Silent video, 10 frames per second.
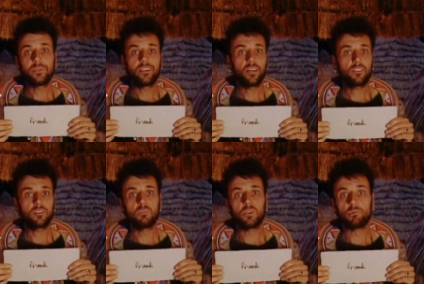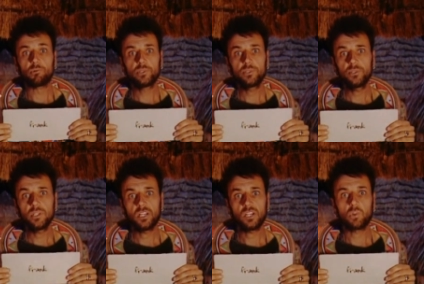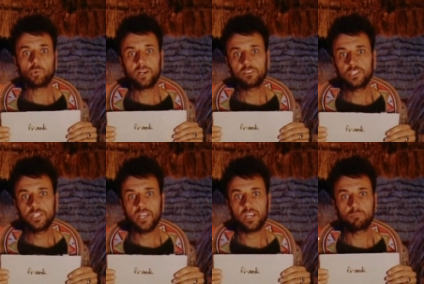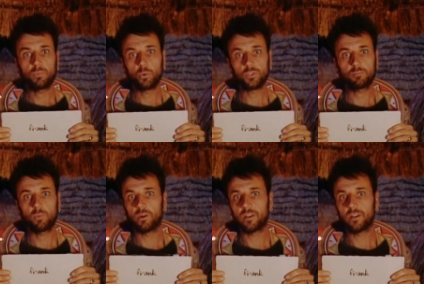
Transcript: been nothing but rude, grouchy, and a poor sport.